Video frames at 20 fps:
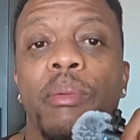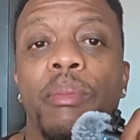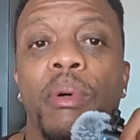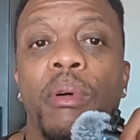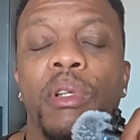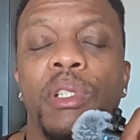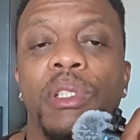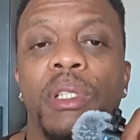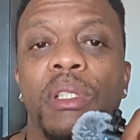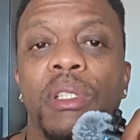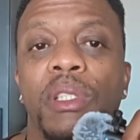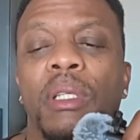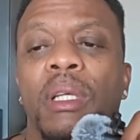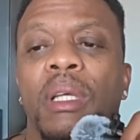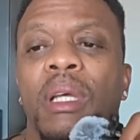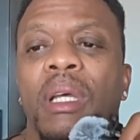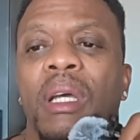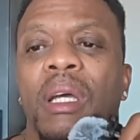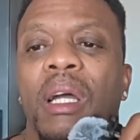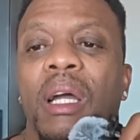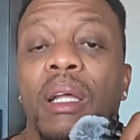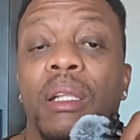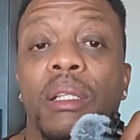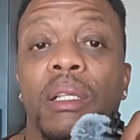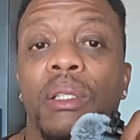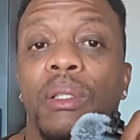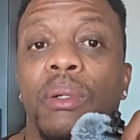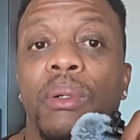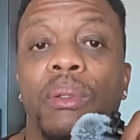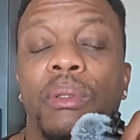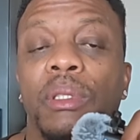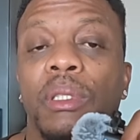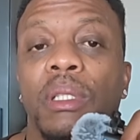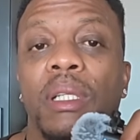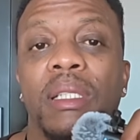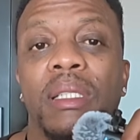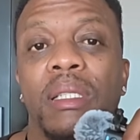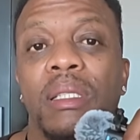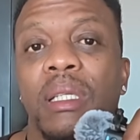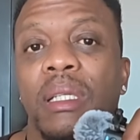emotions. And they don't,
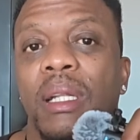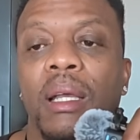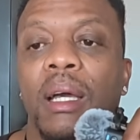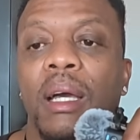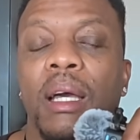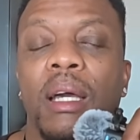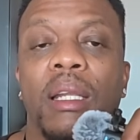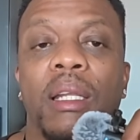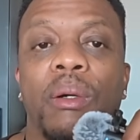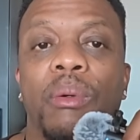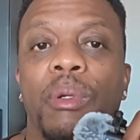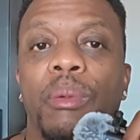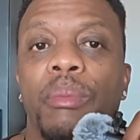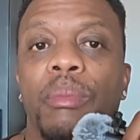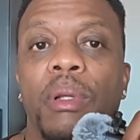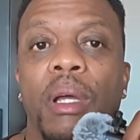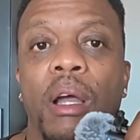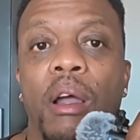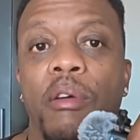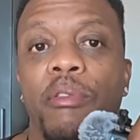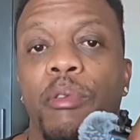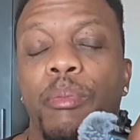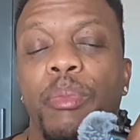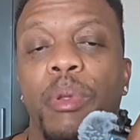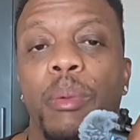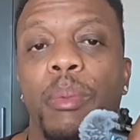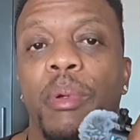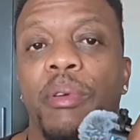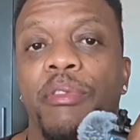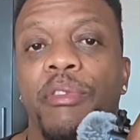as I said, Ghana would offer people